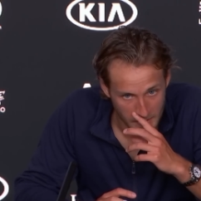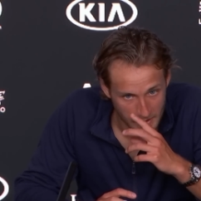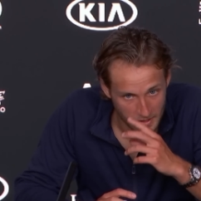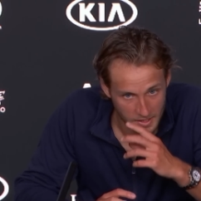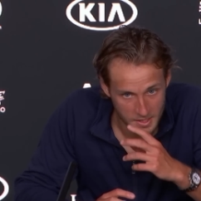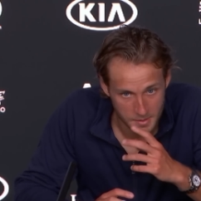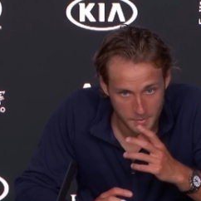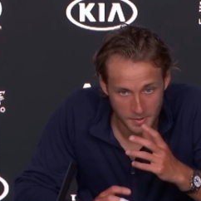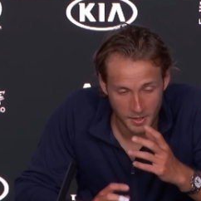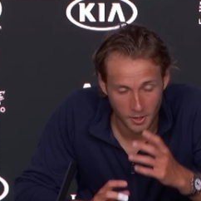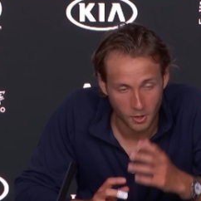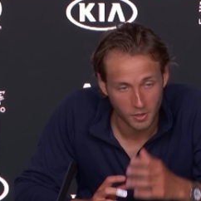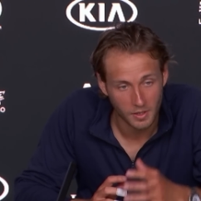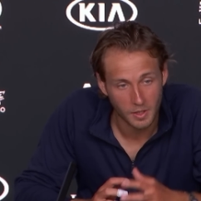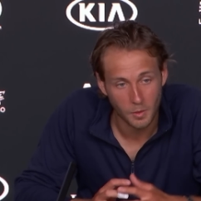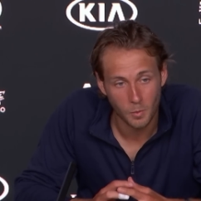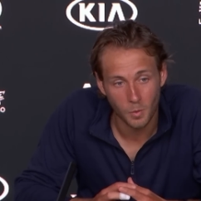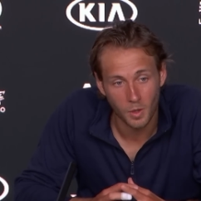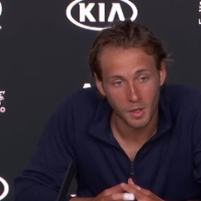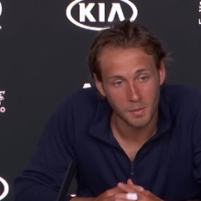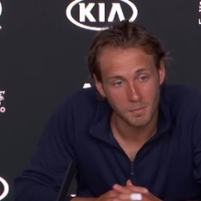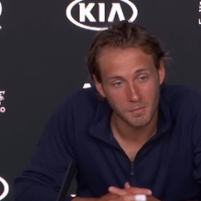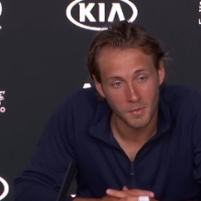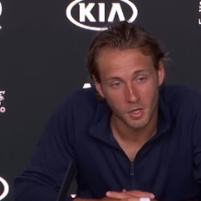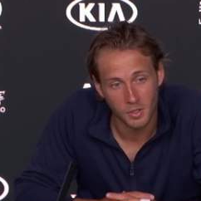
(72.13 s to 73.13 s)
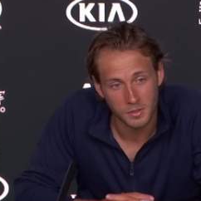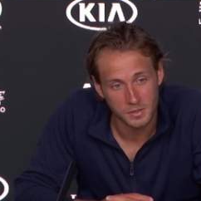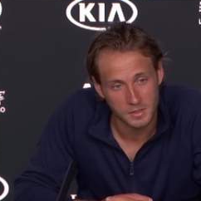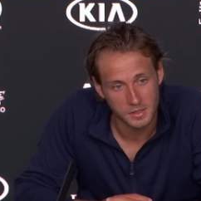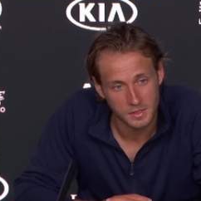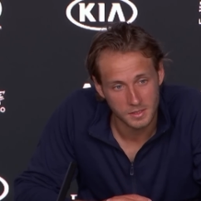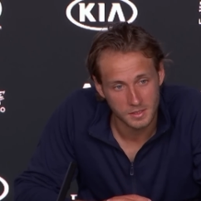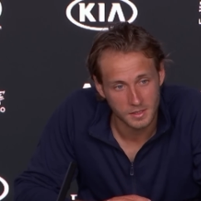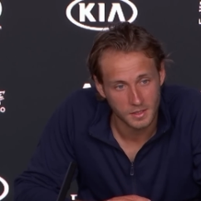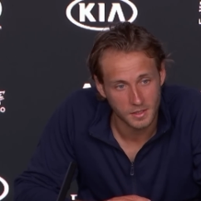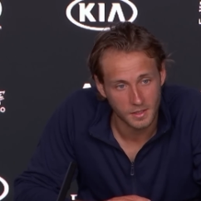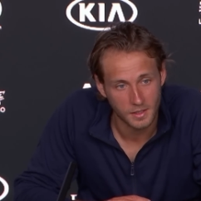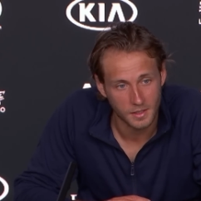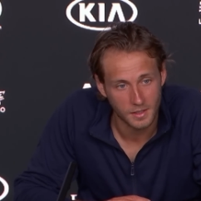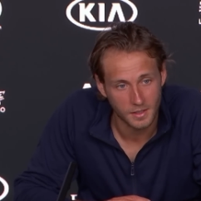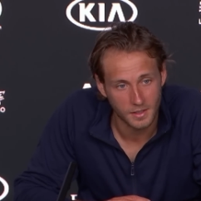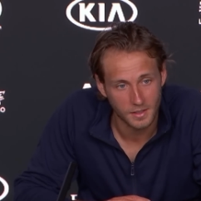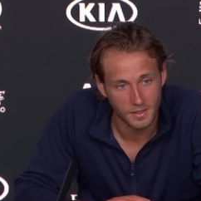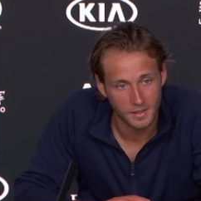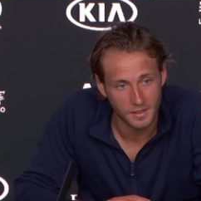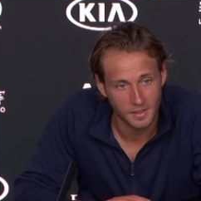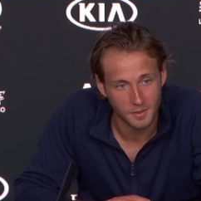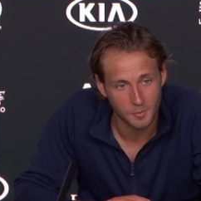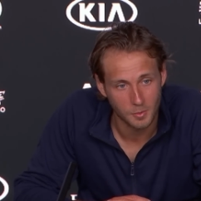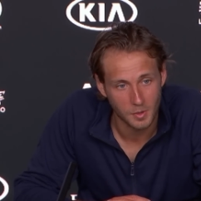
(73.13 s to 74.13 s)
It's been only one month,
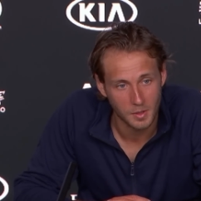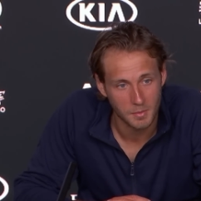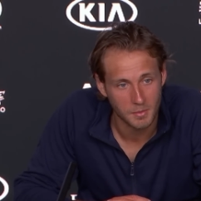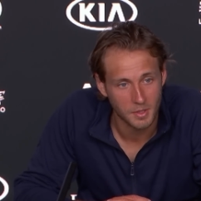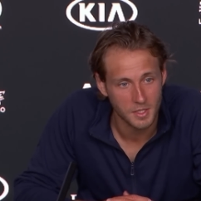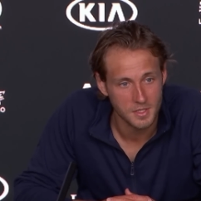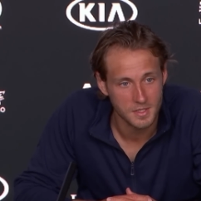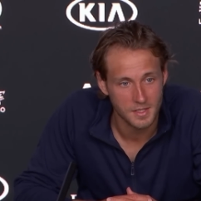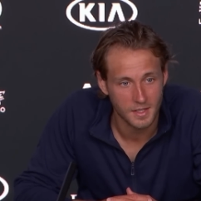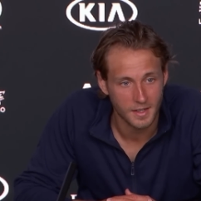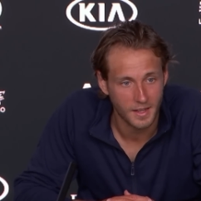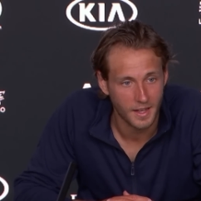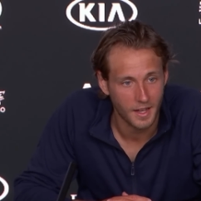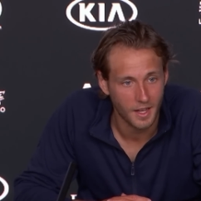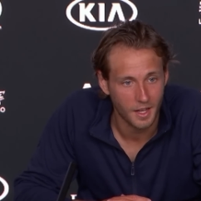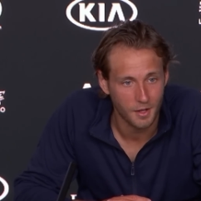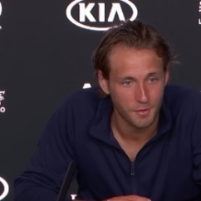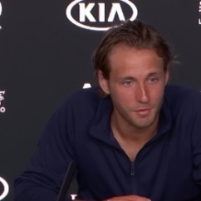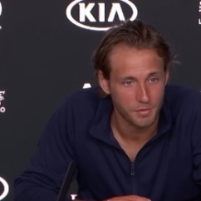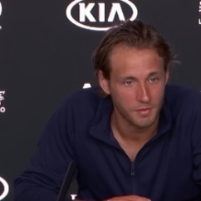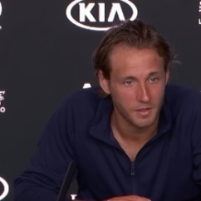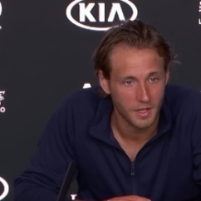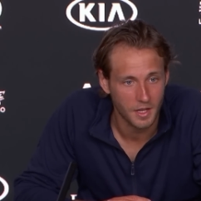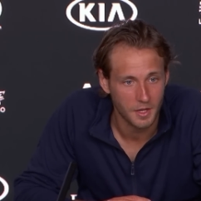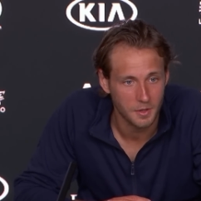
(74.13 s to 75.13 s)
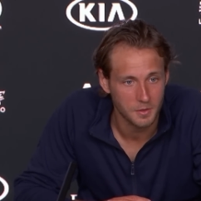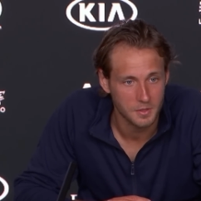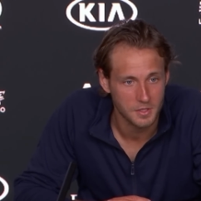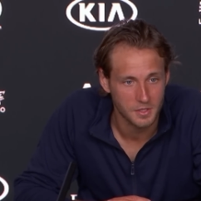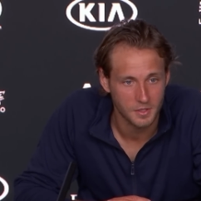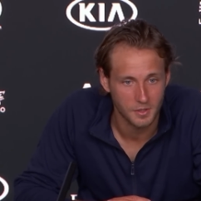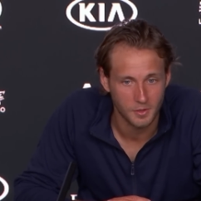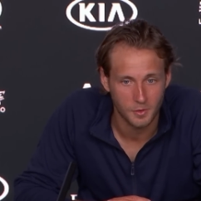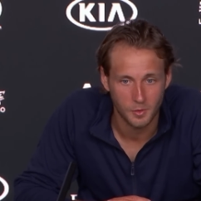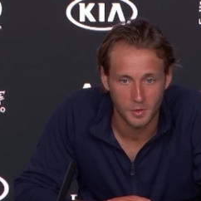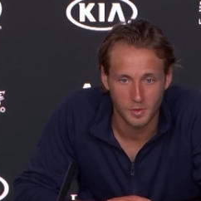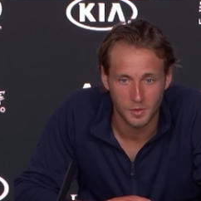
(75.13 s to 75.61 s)
uh, one month and a half now, so